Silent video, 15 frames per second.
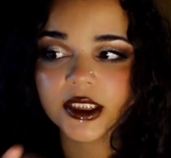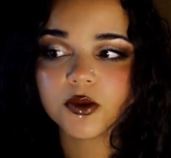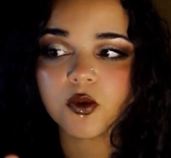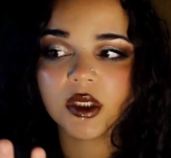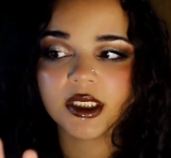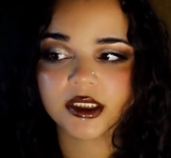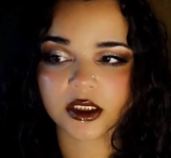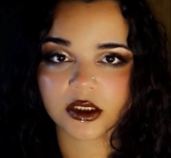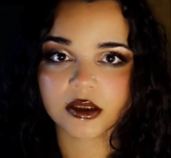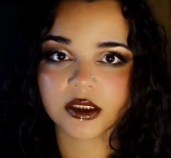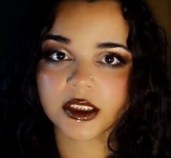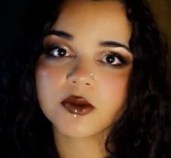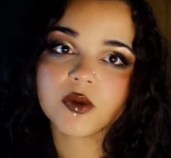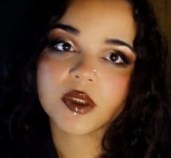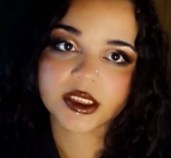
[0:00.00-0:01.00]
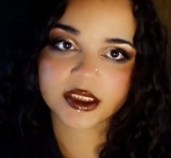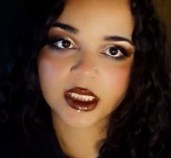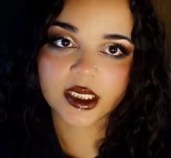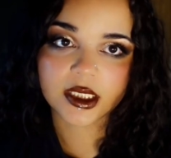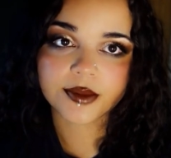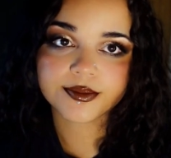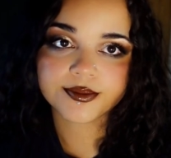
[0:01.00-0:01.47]
this one is a this one is
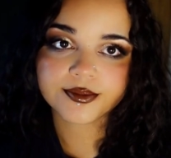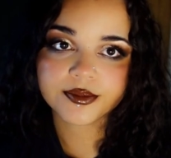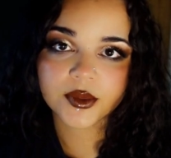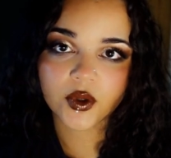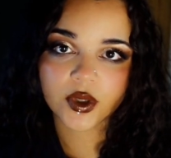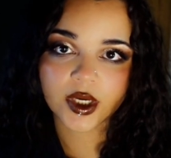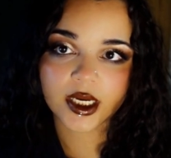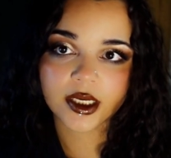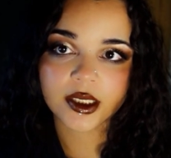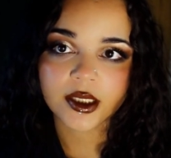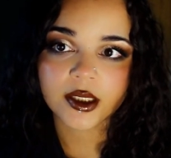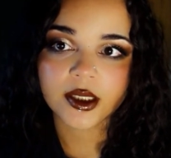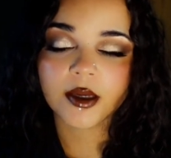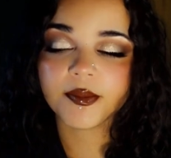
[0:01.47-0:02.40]
second. Okay.